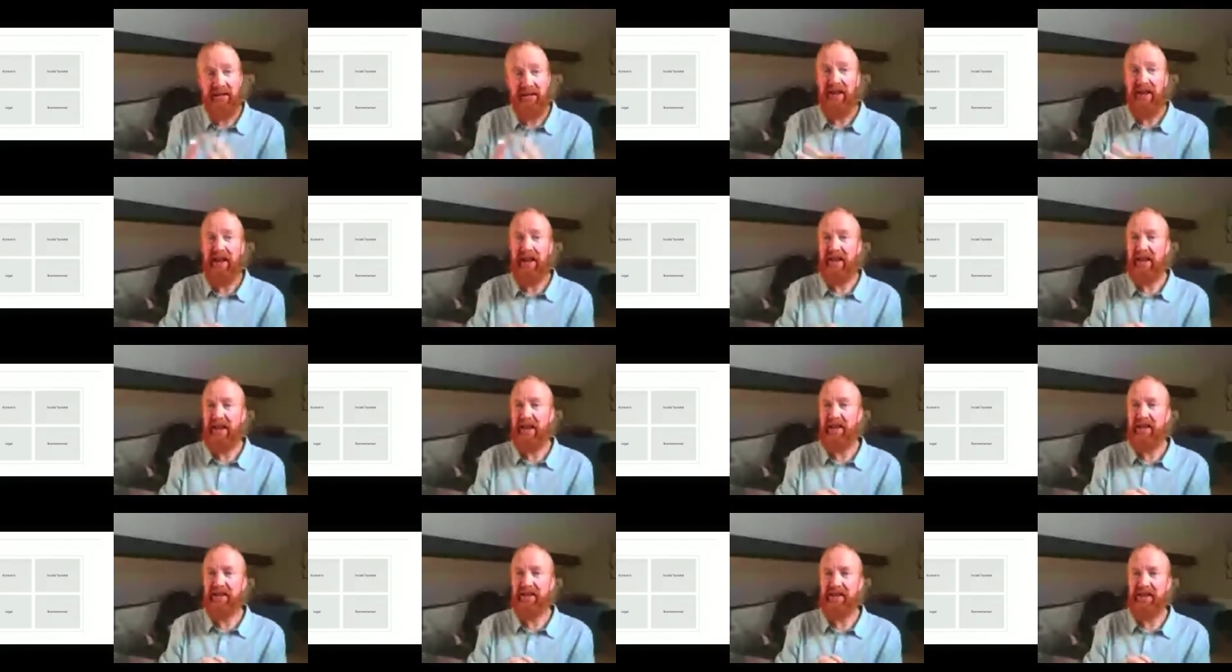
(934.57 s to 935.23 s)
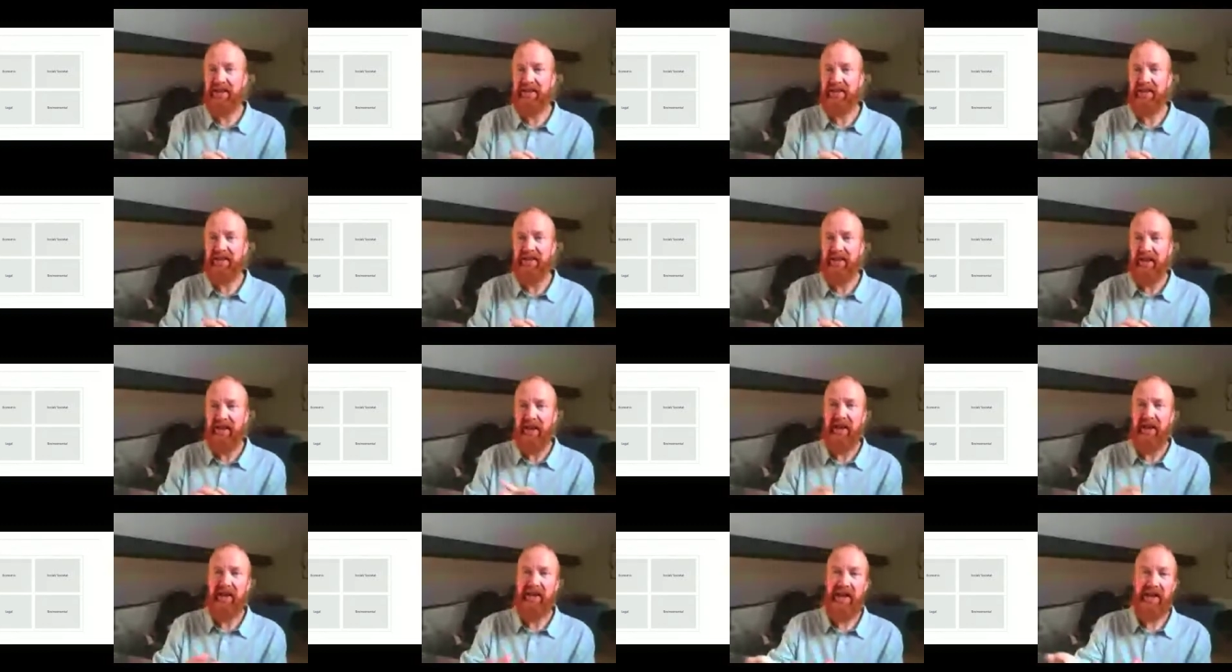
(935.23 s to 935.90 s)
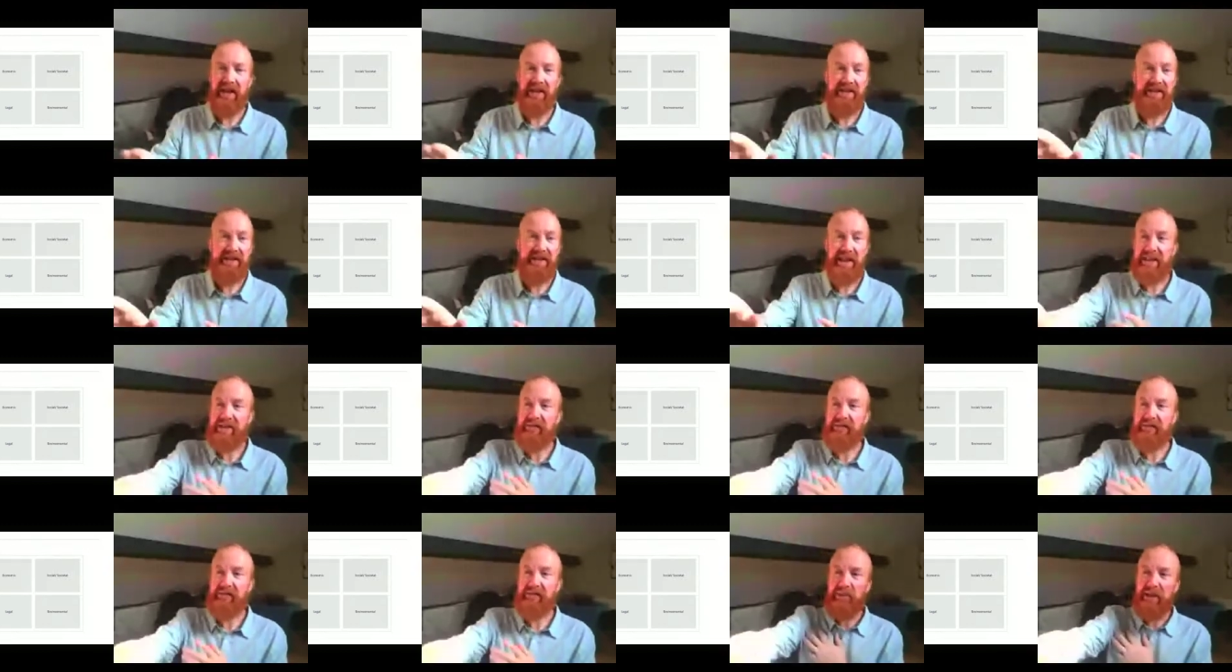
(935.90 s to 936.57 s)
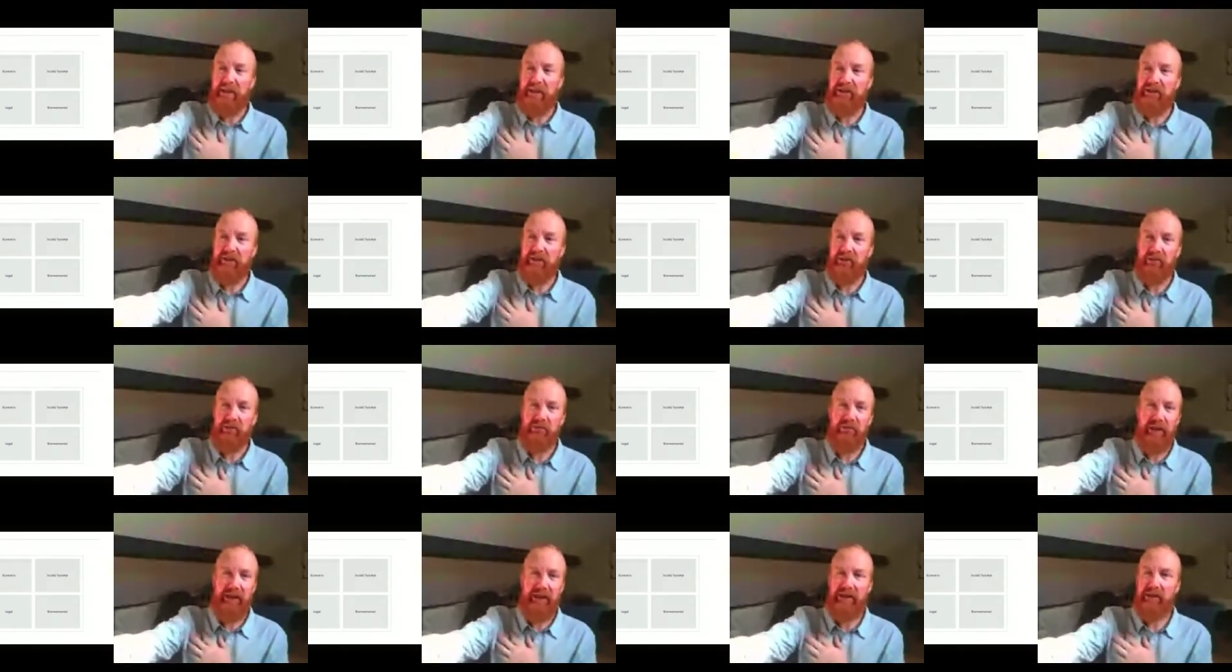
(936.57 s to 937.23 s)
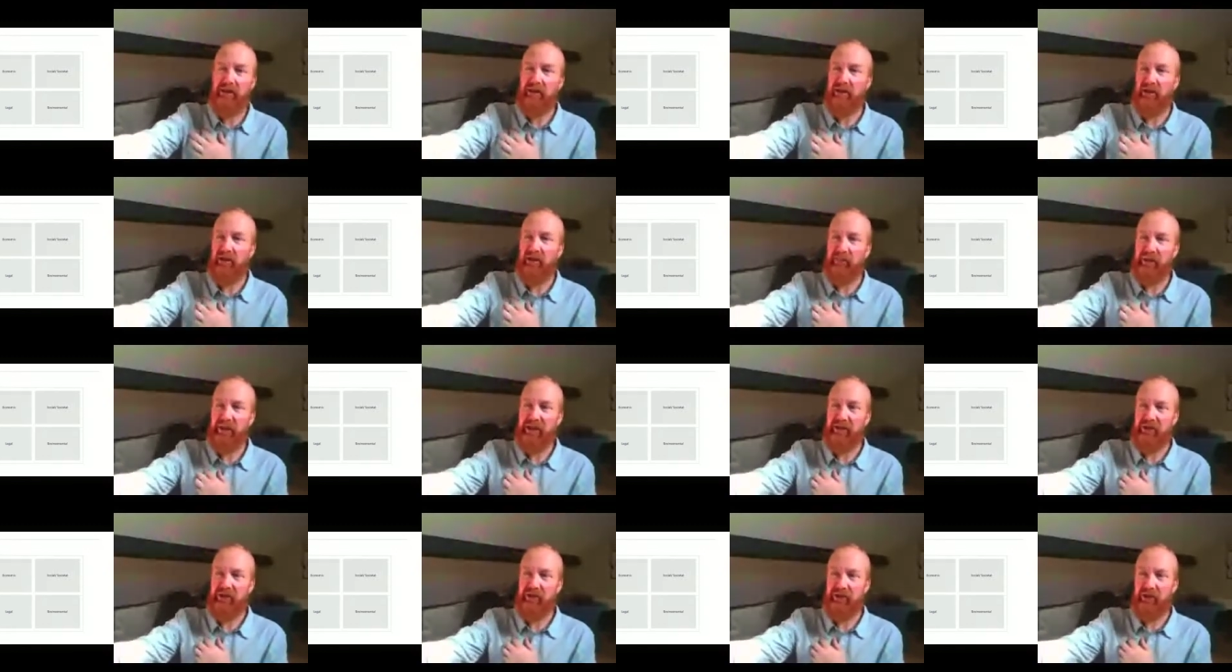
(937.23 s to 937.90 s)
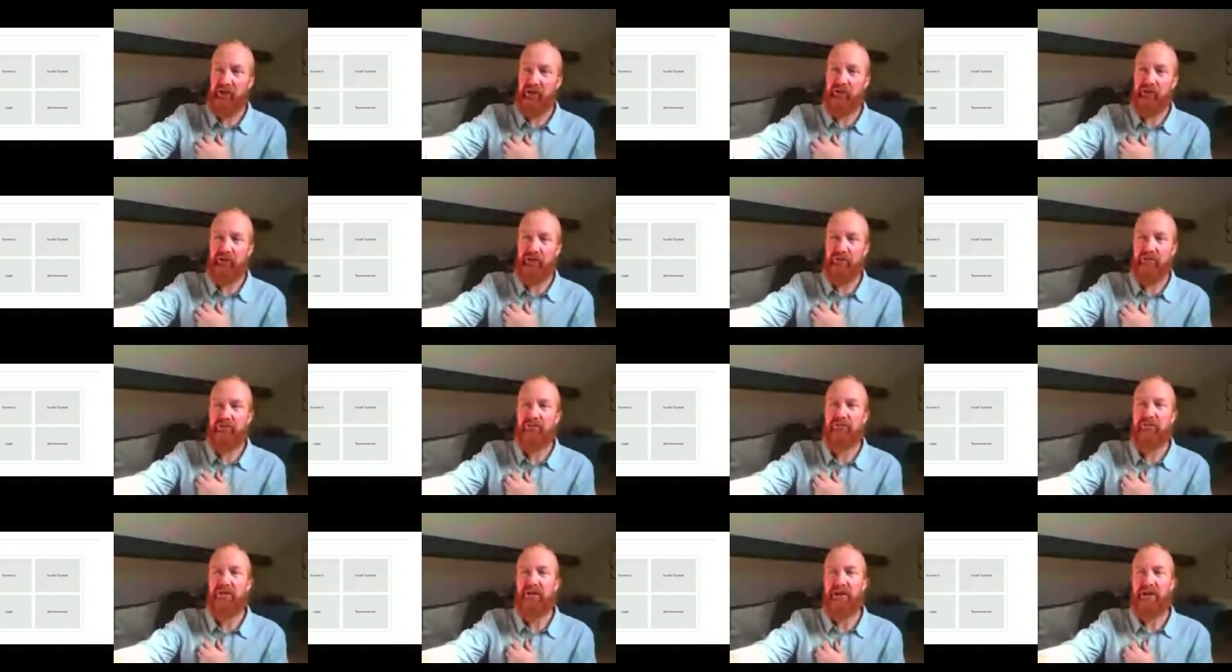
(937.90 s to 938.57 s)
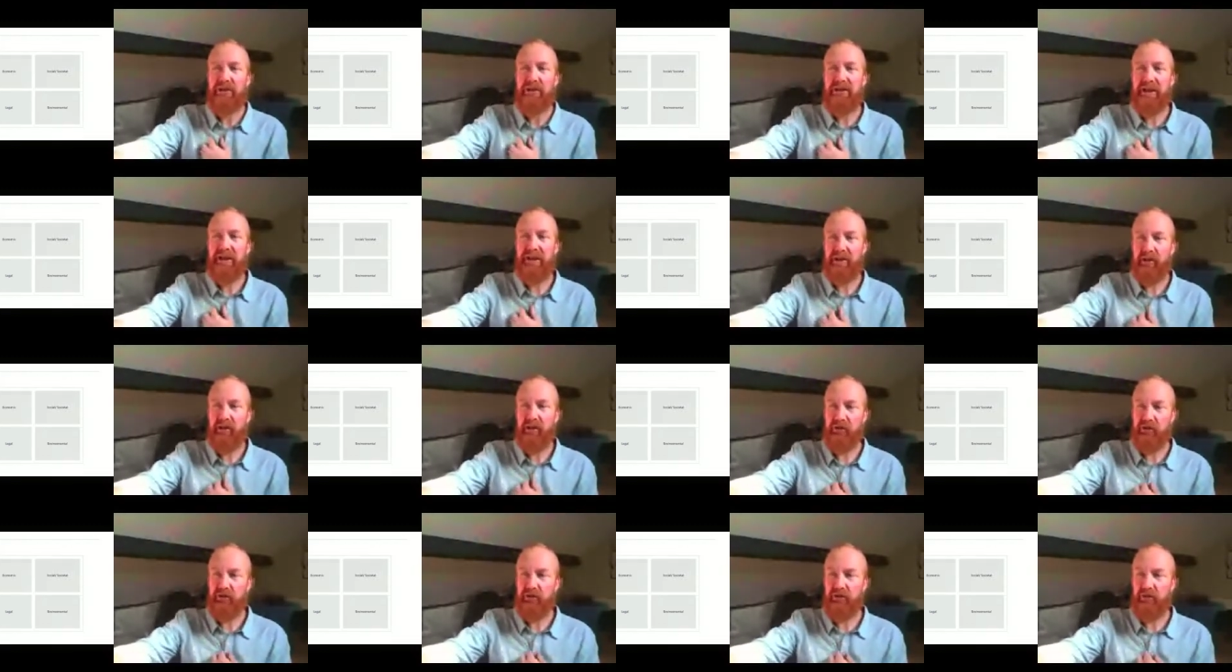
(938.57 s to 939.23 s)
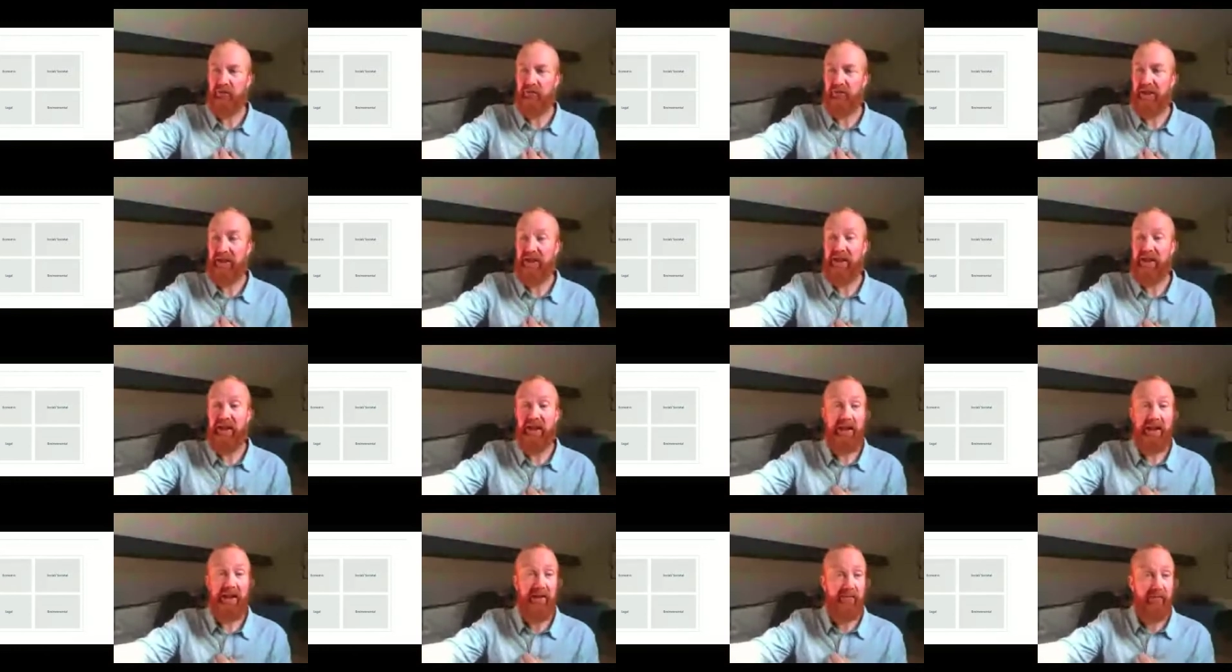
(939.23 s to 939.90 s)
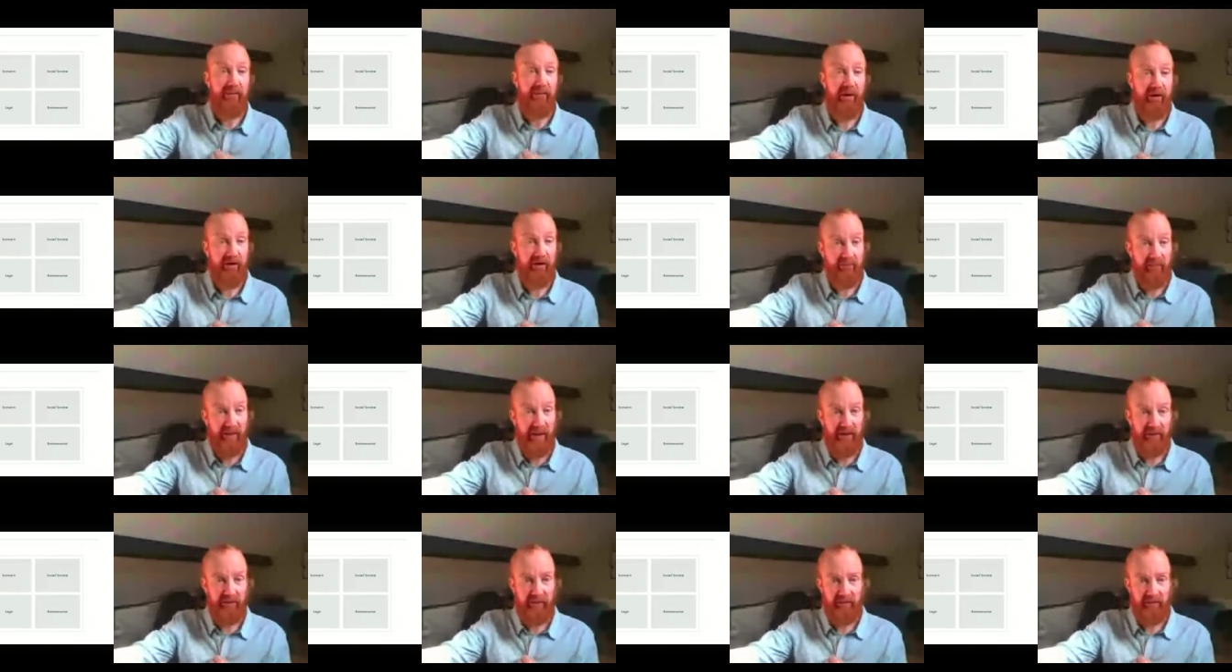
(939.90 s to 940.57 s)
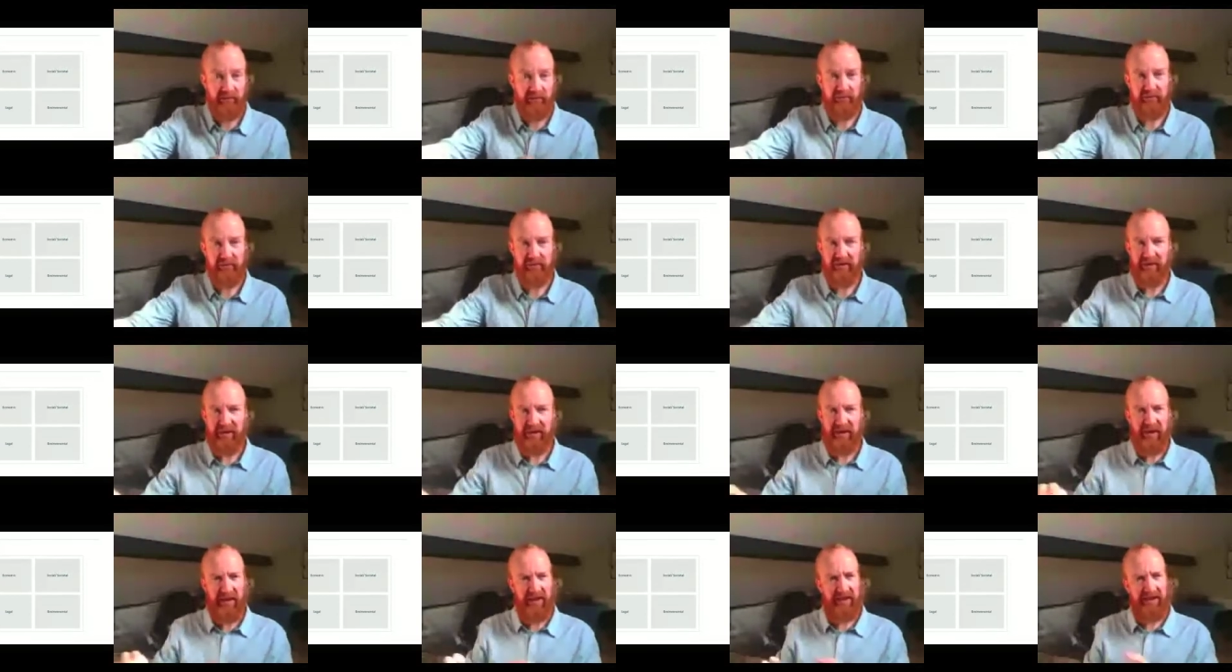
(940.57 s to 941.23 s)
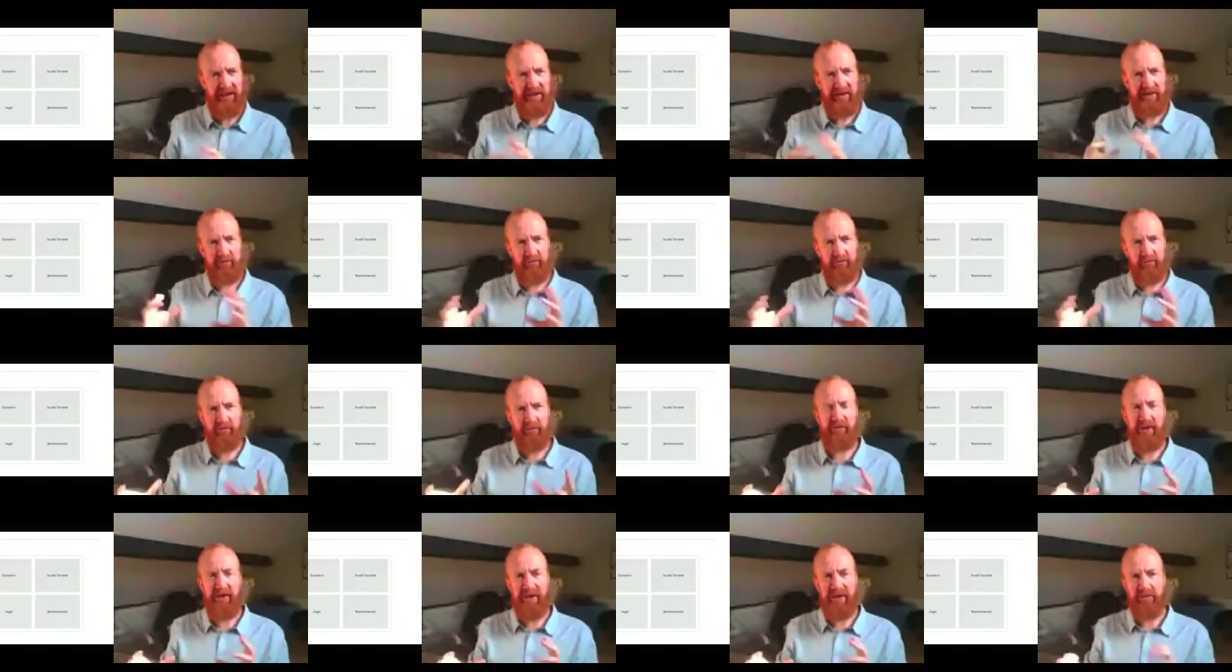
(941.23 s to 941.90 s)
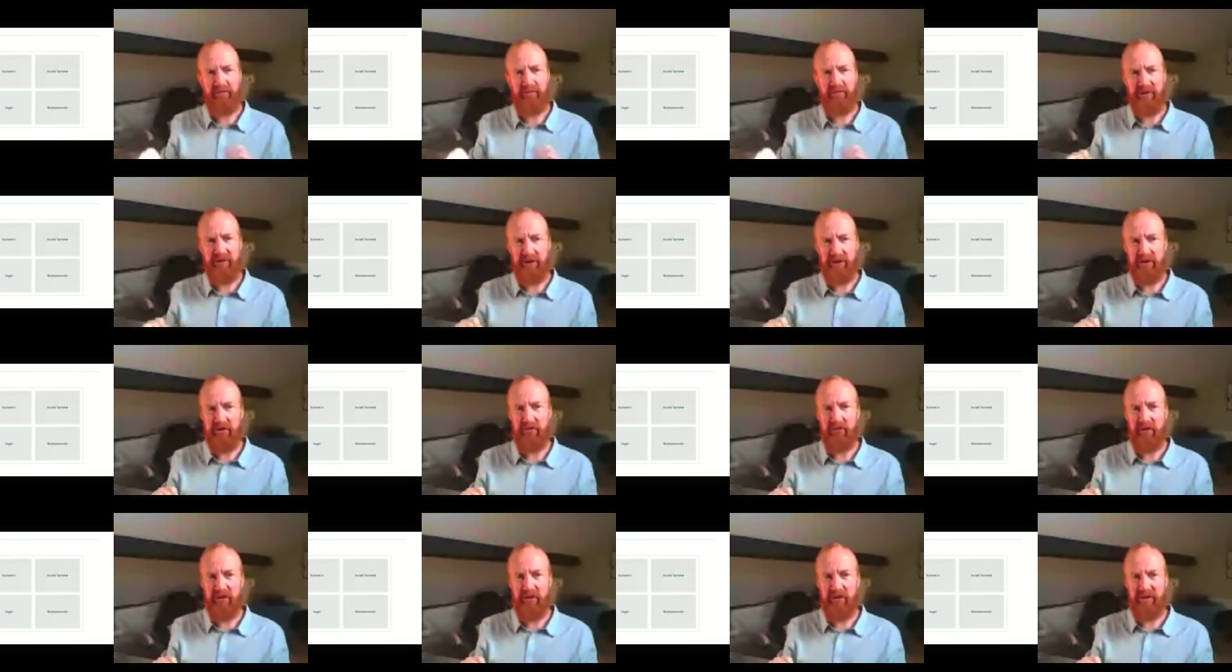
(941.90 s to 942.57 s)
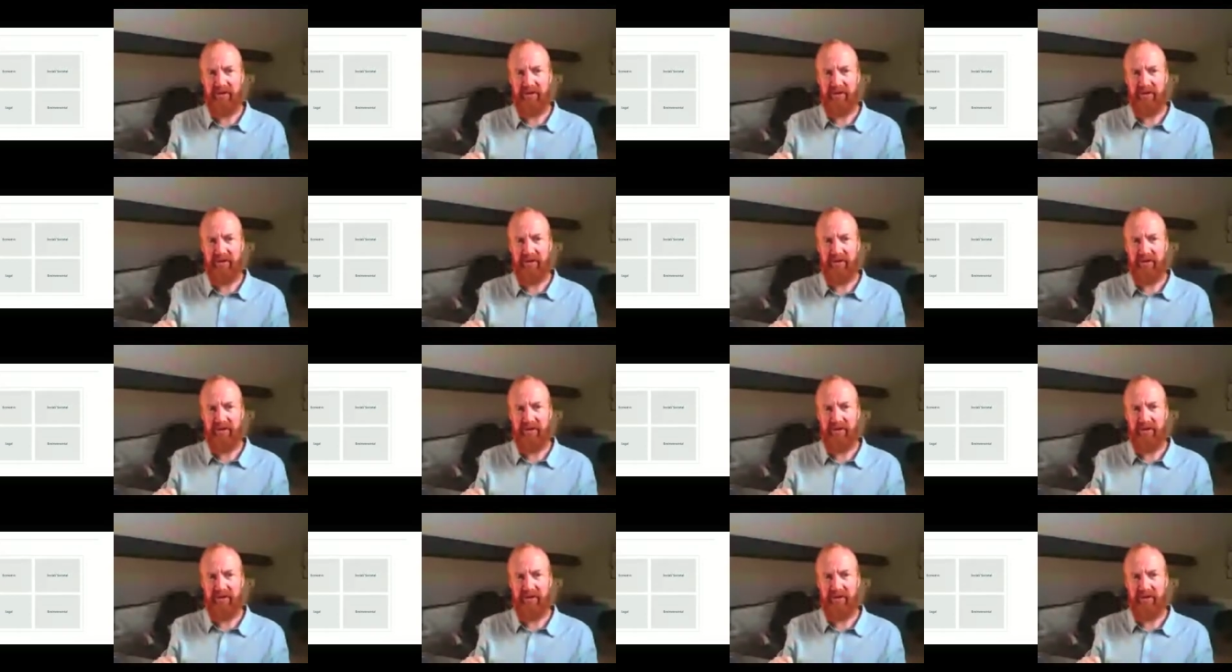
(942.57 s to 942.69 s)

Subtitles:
analysis, and that stands for political, economic, social, technological, legal, and environmental. And these are all themes, and you might,